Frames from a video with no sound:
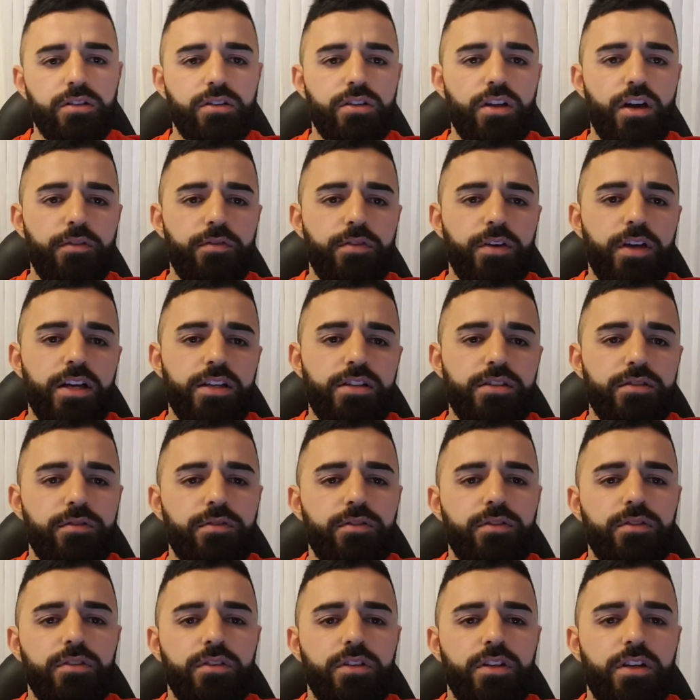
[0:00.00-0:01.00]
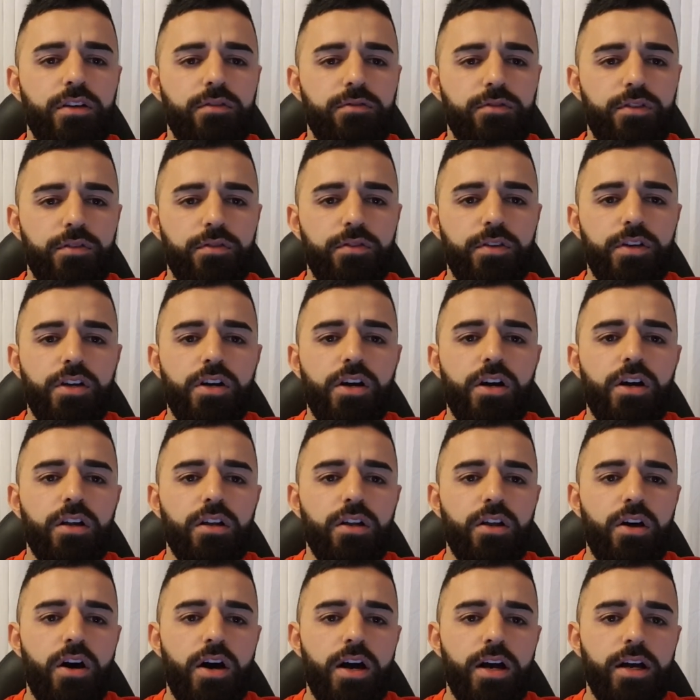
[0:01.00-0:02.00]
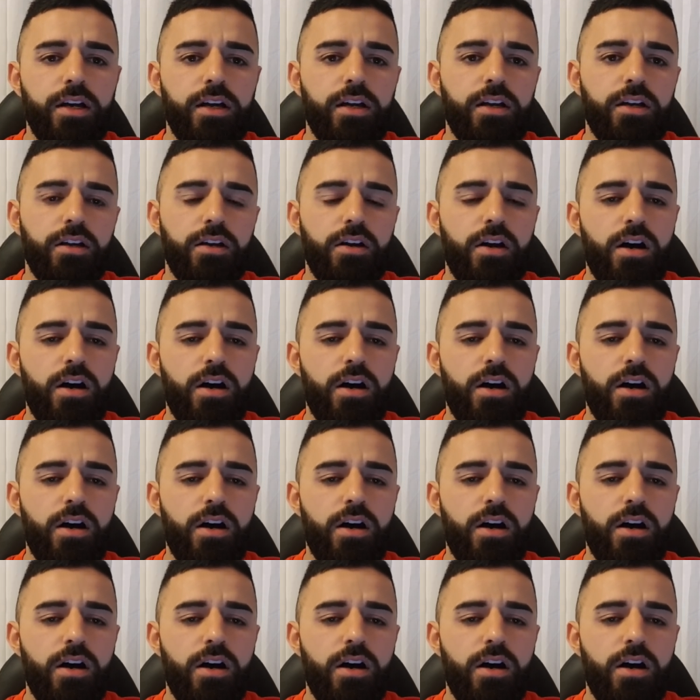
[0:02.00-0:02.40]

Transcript: Don't forget to give the video a like.